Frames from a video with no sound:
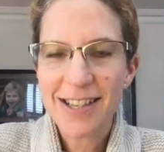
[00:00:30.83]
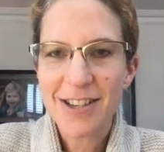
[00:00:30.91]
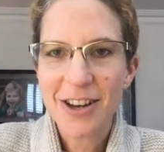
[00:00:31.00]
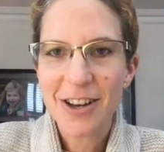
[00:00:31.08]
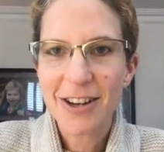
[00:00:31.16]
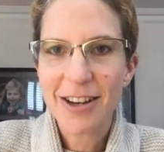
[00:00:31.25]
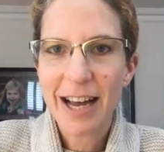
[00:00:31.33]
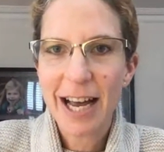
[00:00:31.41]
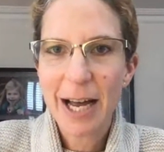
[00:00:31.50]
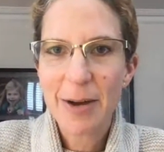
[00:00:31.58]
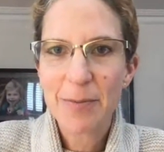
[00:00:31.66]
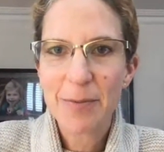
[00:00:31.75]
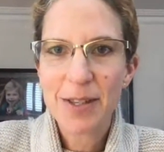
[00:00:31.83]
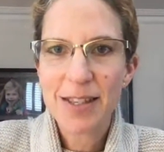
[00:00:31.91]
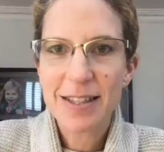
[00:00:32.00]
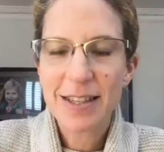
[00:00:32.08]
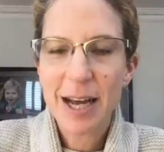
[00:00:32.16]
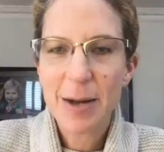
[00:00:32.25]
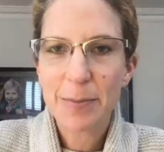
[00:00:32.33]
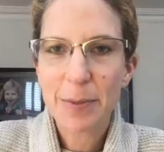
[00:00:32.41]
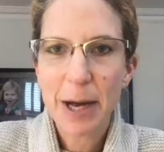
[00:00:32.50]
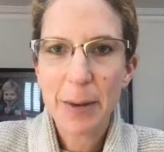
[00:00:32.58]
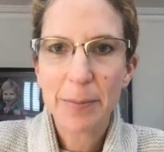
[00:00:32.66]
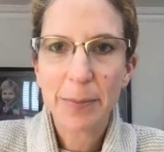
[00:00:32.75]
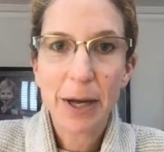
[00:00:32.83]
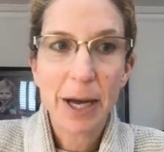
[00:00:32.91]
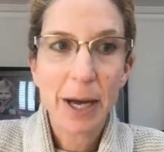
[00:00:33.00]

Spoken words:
So type up,